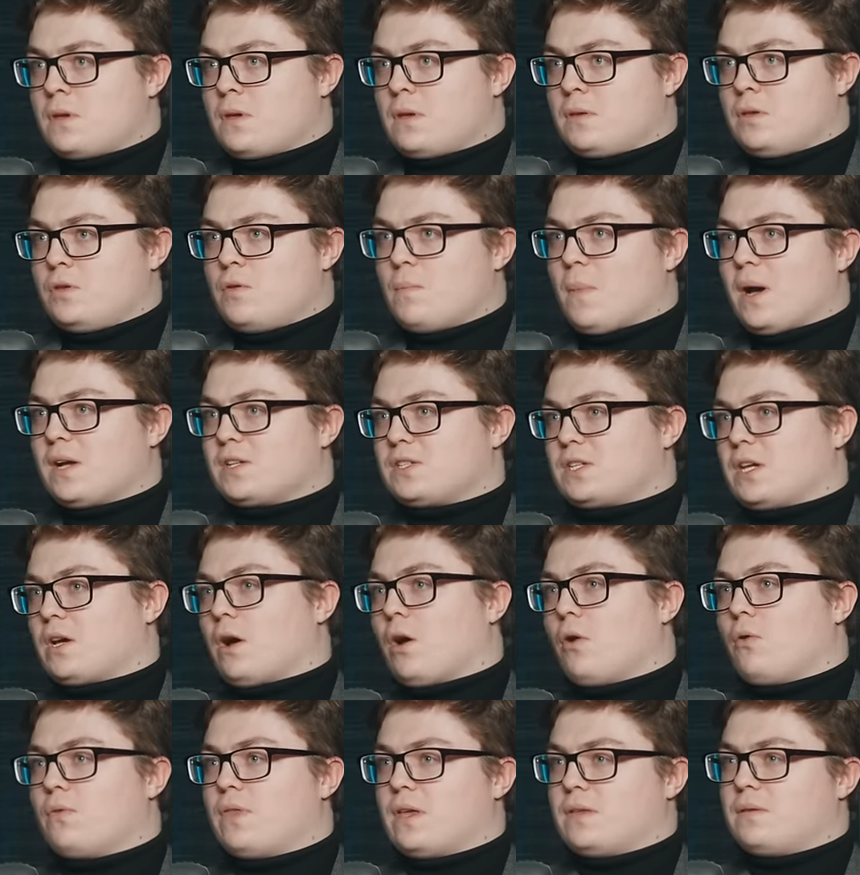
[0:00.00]
You might say,
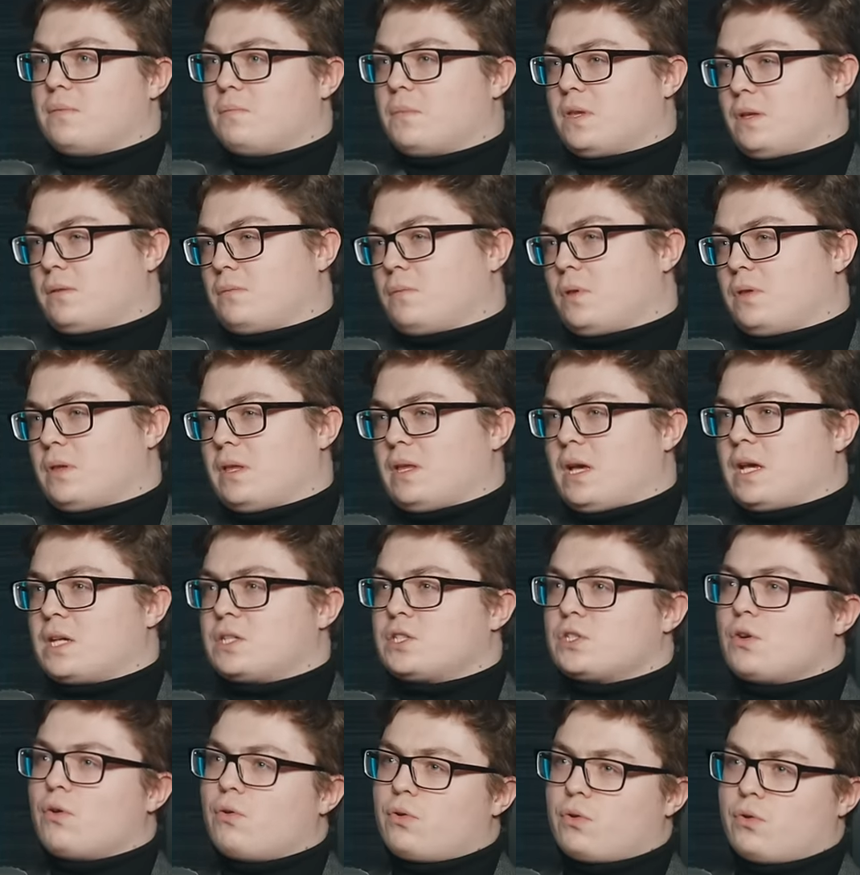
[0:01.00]
oh, the
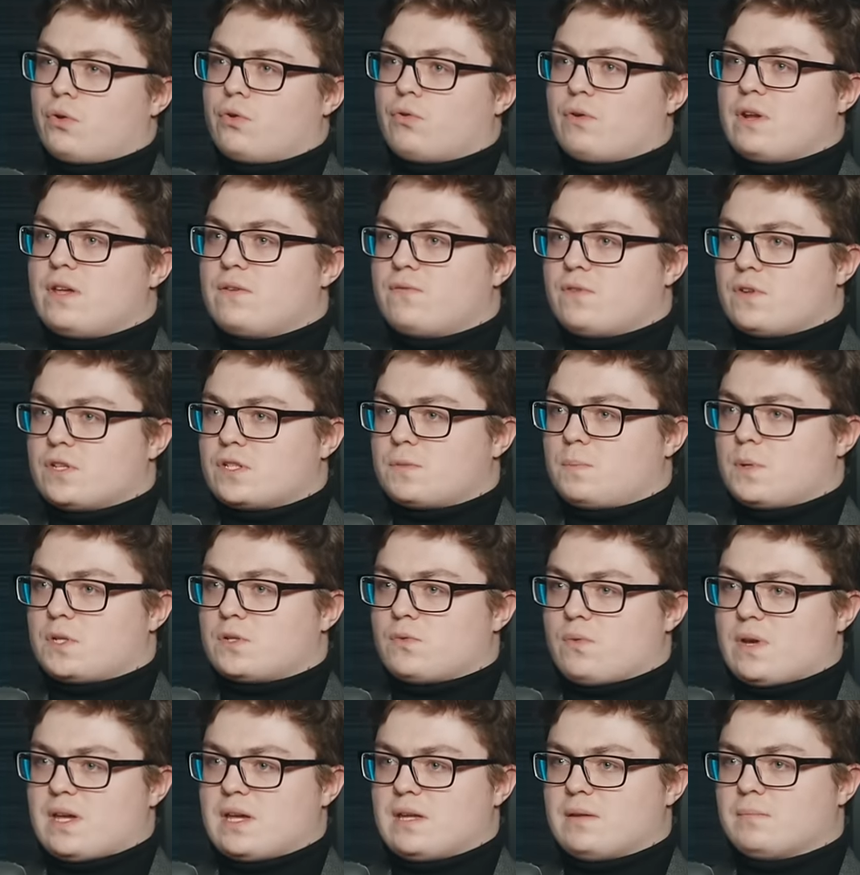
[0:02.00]
historical grievance
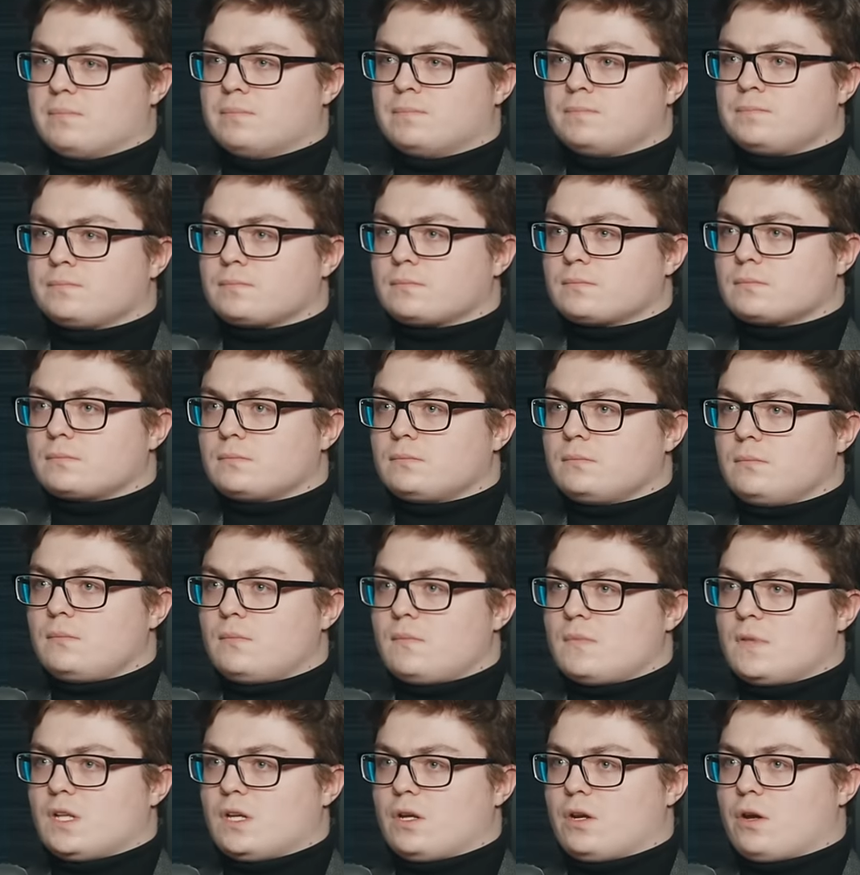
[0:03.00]
between,
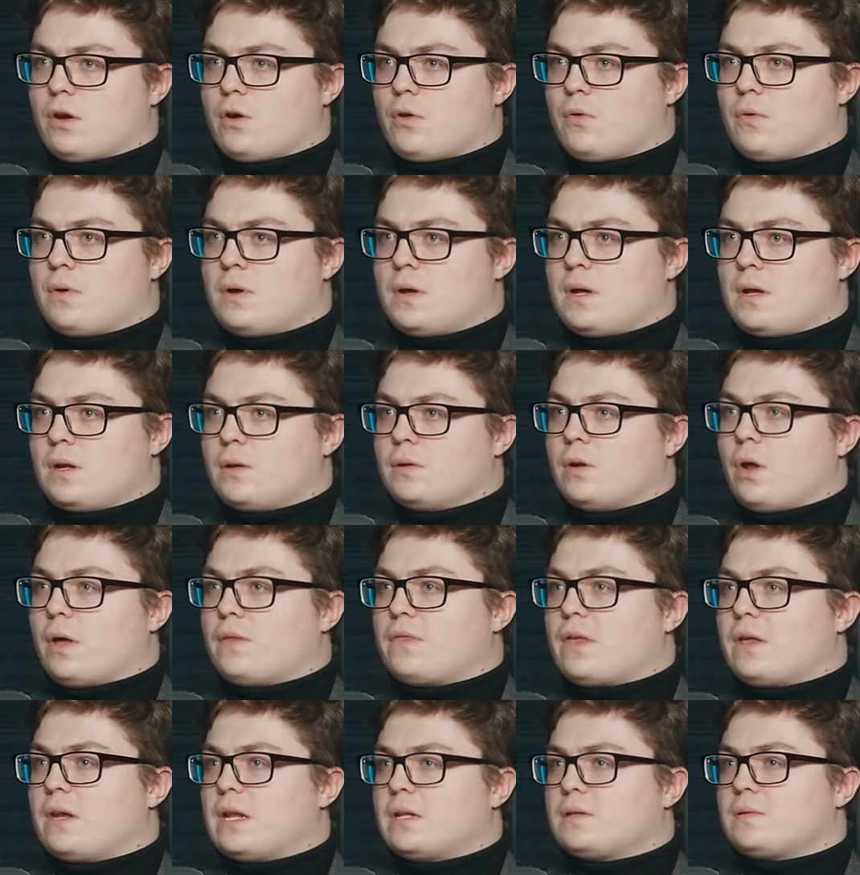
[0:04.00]
you know,
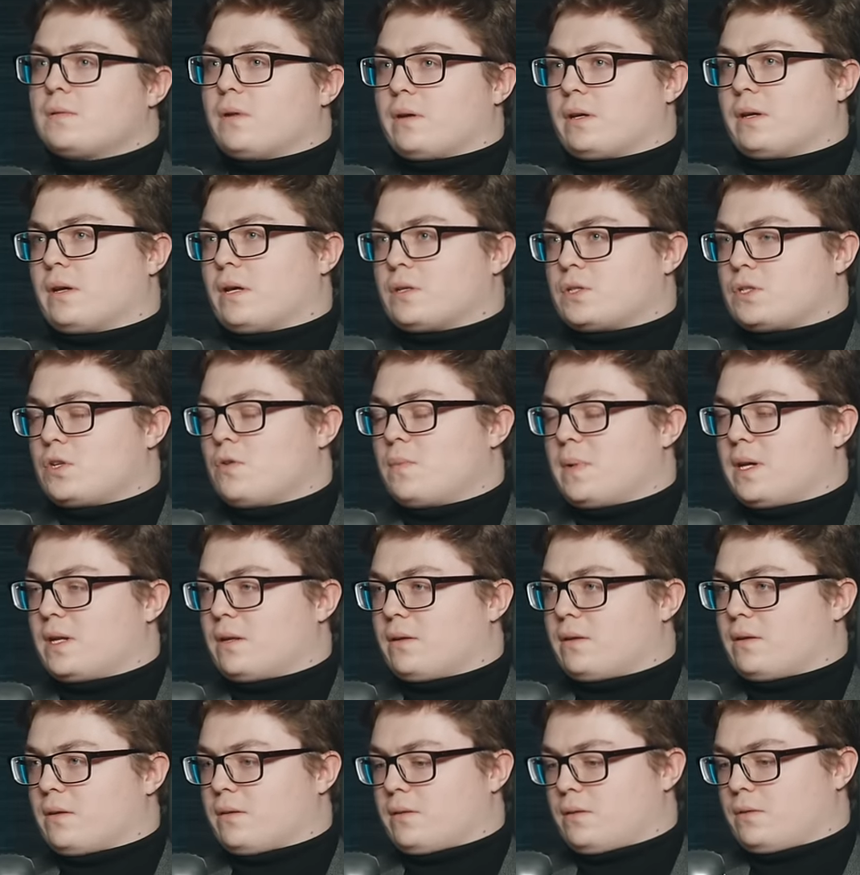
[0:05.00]
like assuming
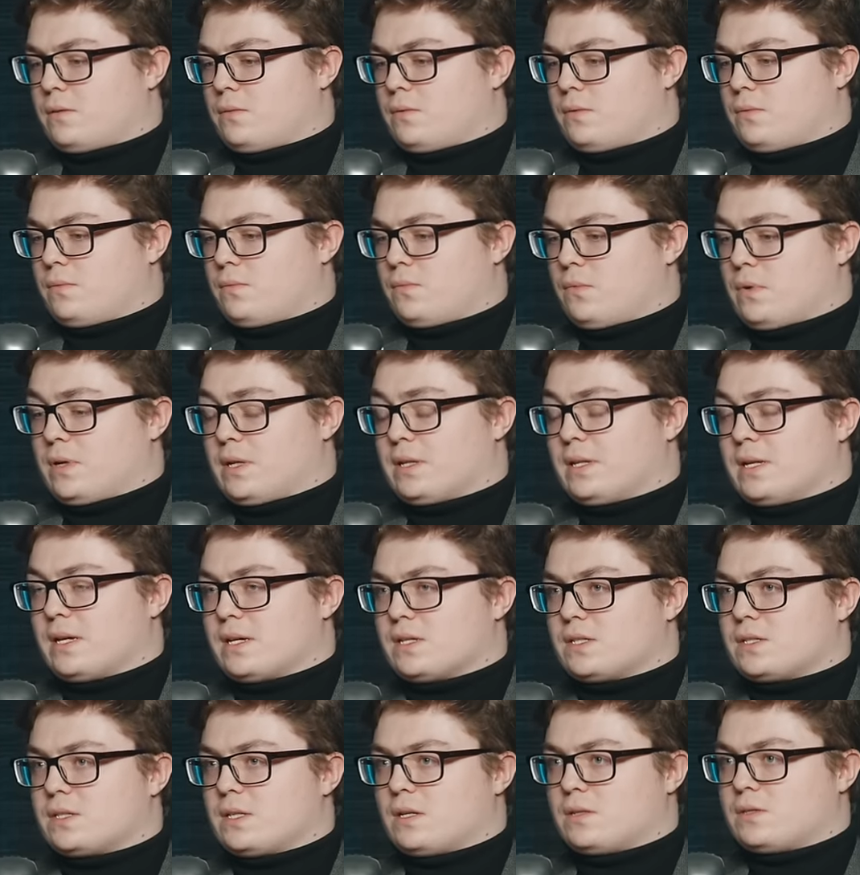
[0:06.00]
like well, it
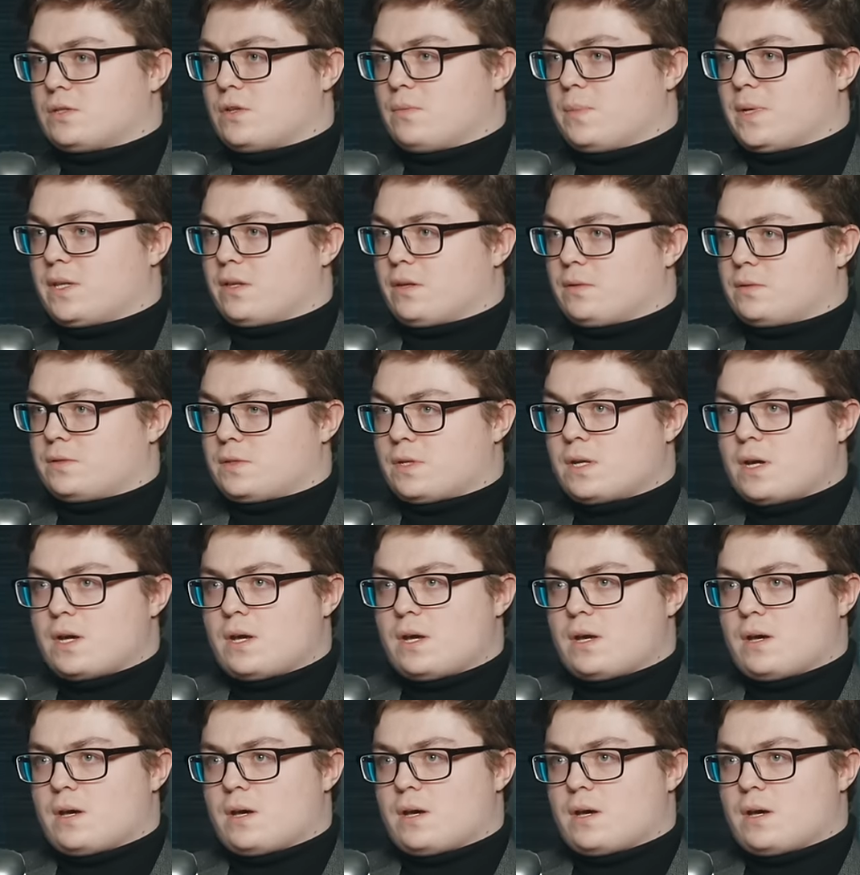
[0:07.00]
is assuming that